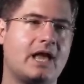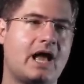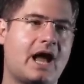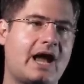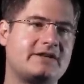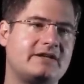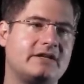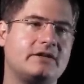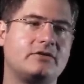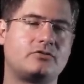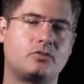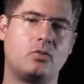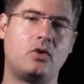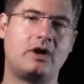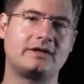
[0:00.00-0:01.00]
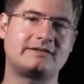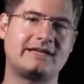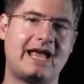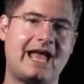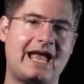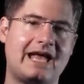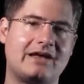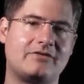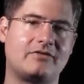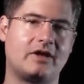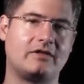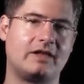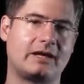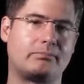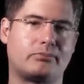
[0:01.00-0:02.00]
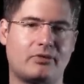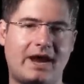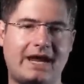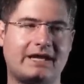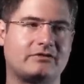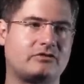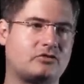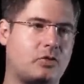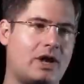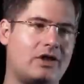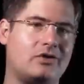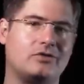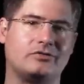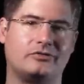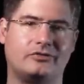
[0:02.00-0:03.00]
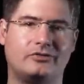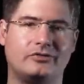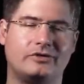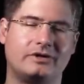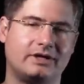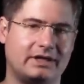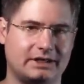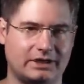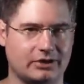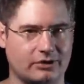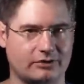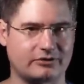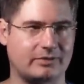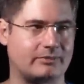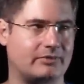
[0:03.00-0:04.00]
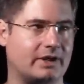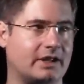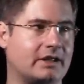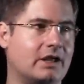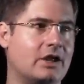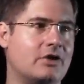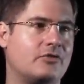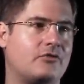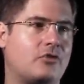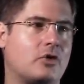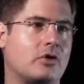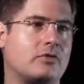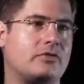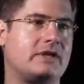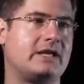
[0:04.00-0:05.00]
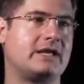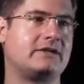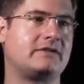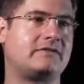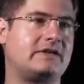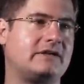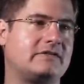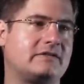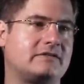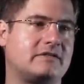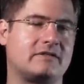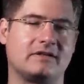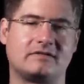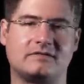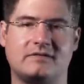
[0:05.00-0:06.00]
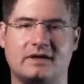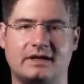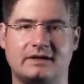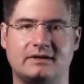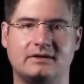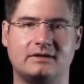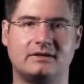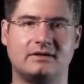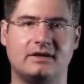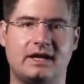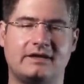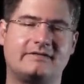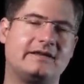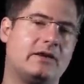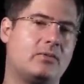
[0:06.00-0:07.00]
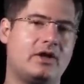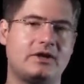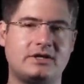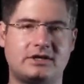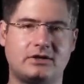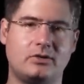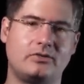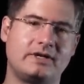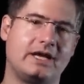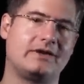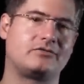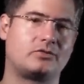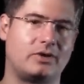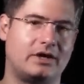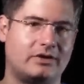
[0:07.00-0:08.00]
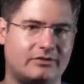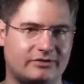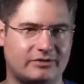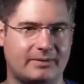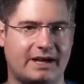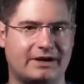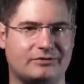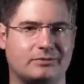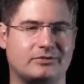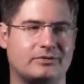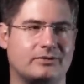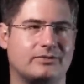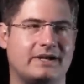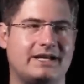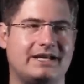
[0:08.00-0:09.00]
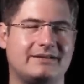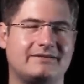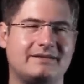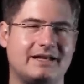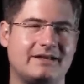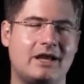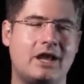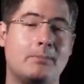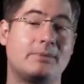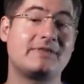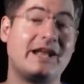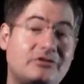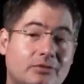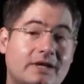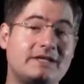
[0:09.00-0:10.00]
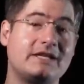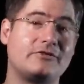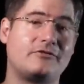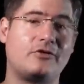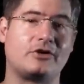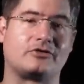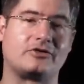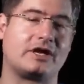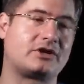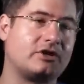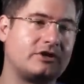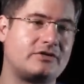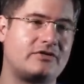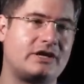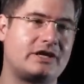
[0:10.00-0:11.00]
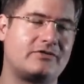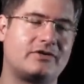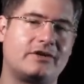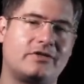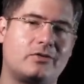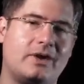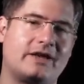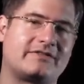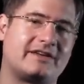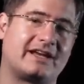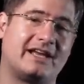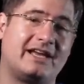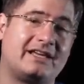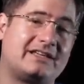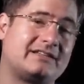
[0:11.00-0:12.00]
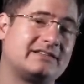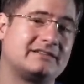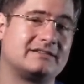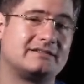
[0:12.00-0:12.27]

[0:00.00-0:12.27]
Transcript: I didn't want to have a like brackets 12 in here or something for the indices into this thing and say, well, you can only have 12 as the maximum percent, right? Isn't that? But that's what I did at first because I couldn't think of another way. It's like, ah.